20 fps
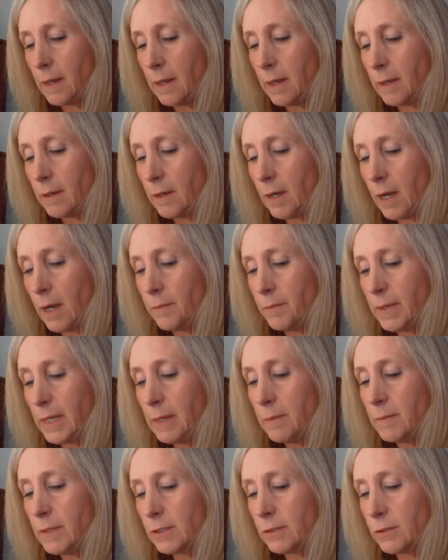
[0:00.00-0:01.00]

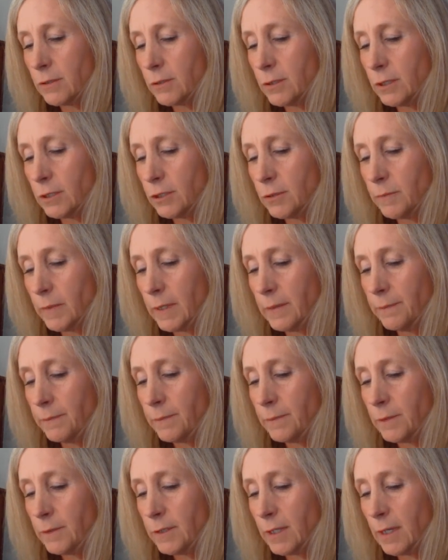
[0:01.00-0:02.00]
Copy, Mr. Tushman.
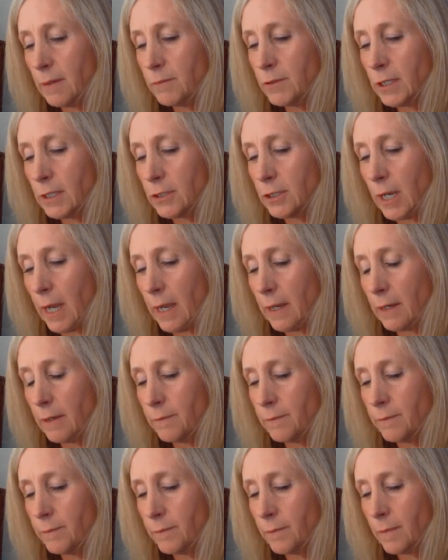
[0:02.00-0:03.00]
Subject, Jack.
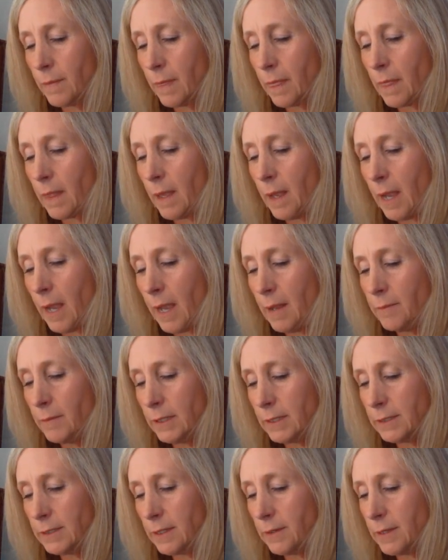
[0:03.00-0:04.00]
Hi,
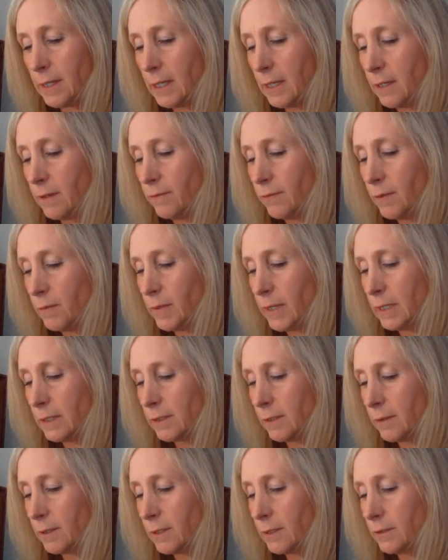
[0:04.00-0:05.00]
Melissa. Thank you for being
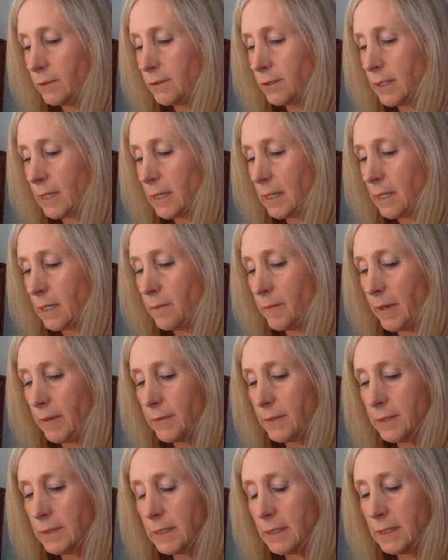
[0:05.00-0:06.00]
so understanding
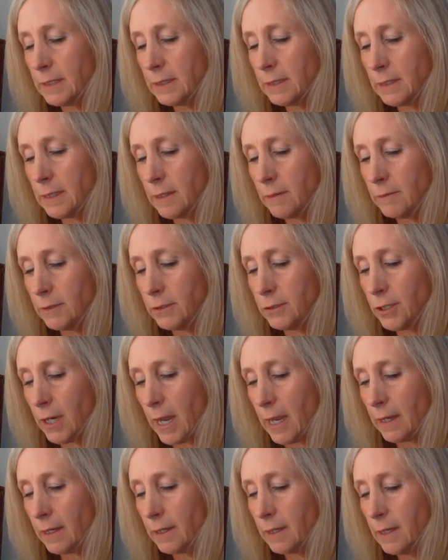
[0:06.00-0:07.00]
about this incident with
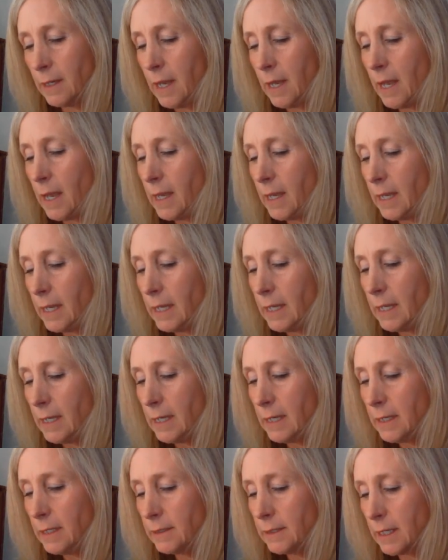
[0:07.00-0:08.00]
Jack.
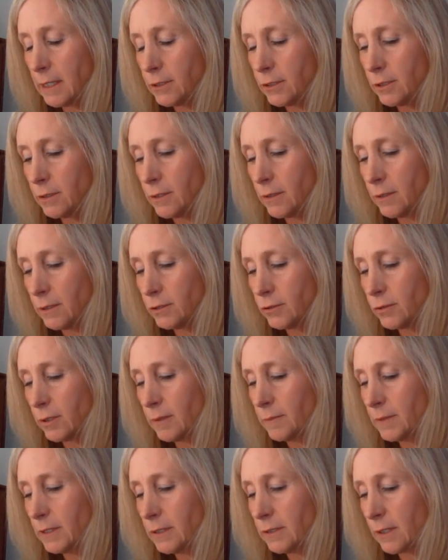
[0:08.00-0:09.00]
He is, as you know,
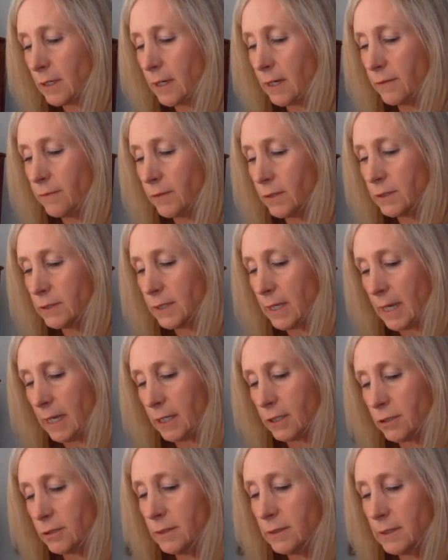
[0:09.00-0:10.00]
extremely sorry for his
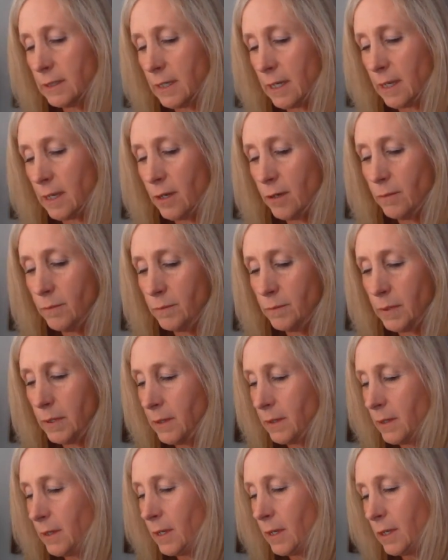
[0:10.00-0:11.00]
actions, and I hope
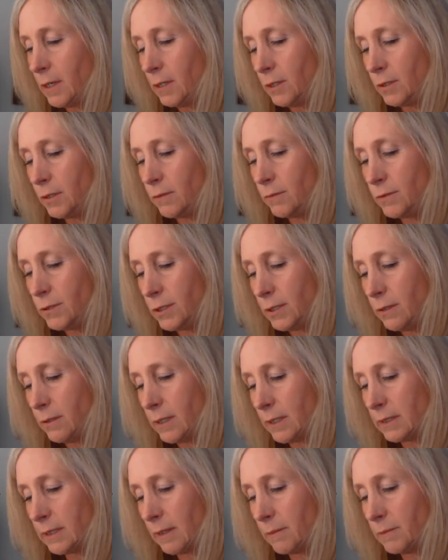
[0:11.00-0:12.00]
you do
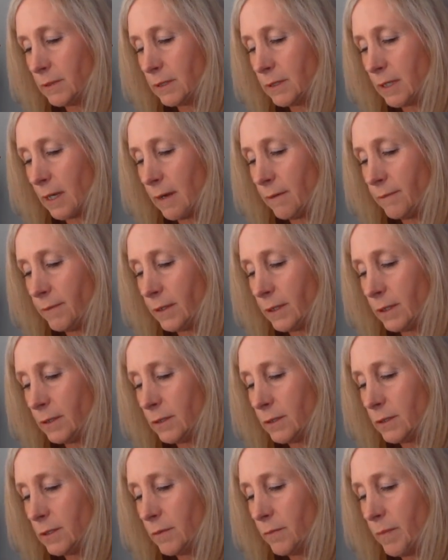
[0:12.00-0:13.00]
accept his
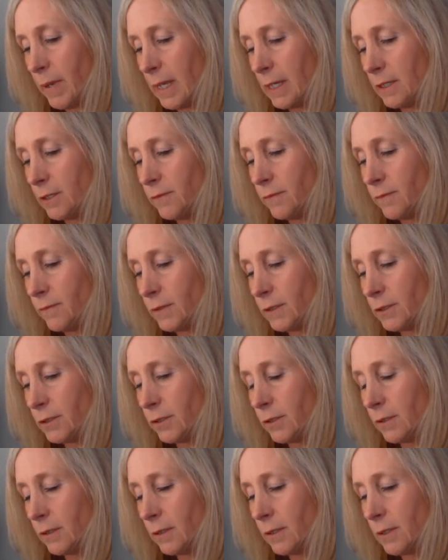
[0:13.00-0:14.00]
offer to pay for
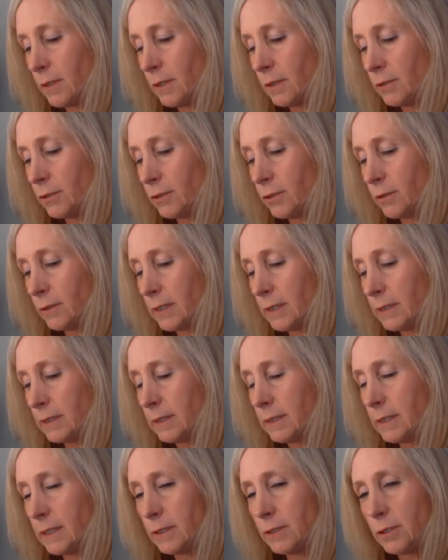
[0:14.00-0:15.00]

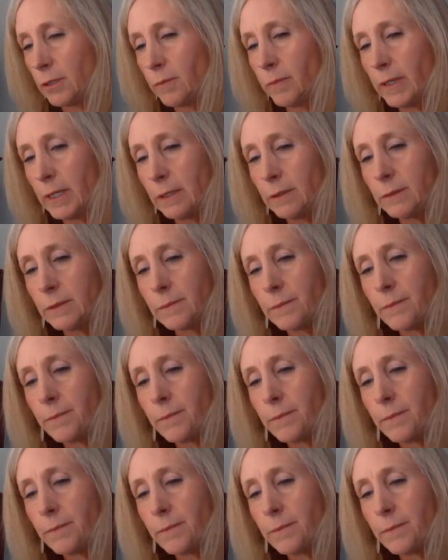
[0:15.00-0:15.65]
Julian's dental bills.